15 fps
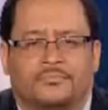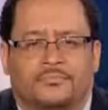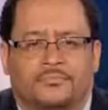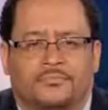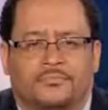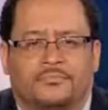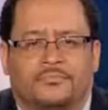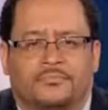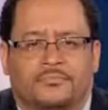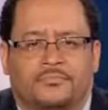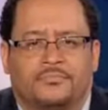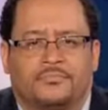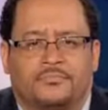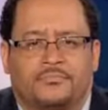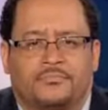
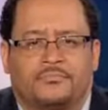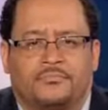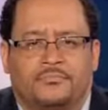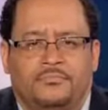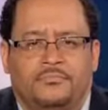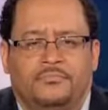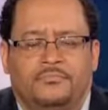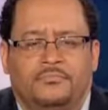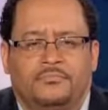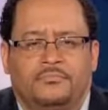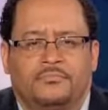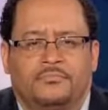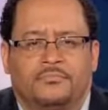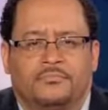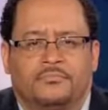
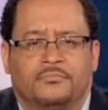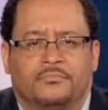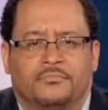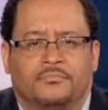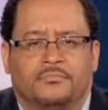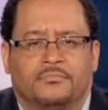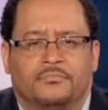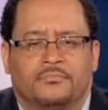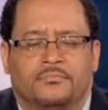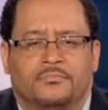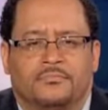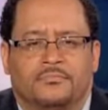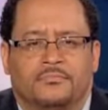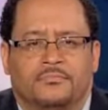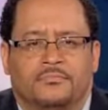
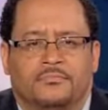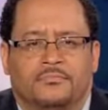(not speaking)